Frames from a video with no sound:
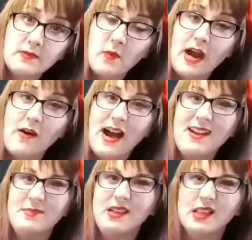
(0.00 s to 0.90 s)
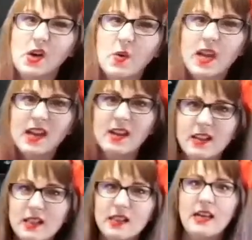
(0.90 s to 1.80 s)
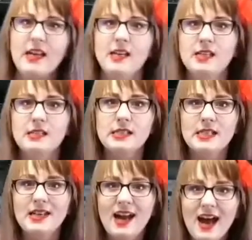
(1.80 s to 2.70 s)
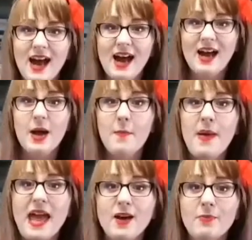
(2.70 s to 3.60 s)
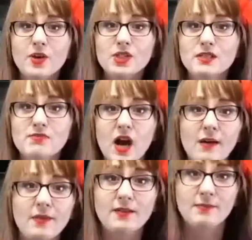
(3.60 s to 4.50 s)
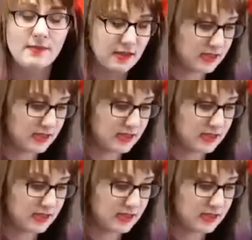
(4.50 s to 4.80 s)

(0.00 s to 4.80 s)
Wow, I am glowing under these lights. Pale person problems.